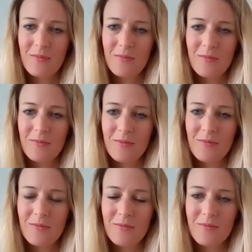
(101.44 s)

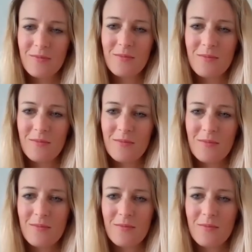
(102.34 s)

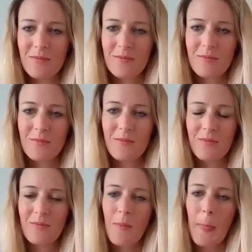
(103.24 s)

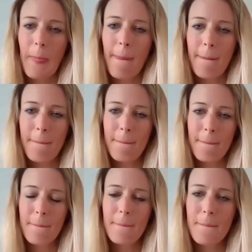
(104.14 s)

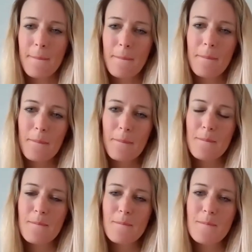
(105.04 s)

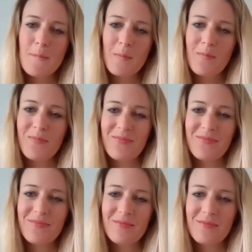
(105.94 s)

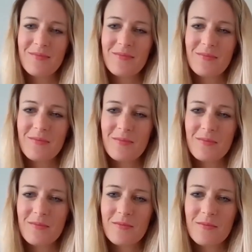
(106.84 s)
This person isn't speaking.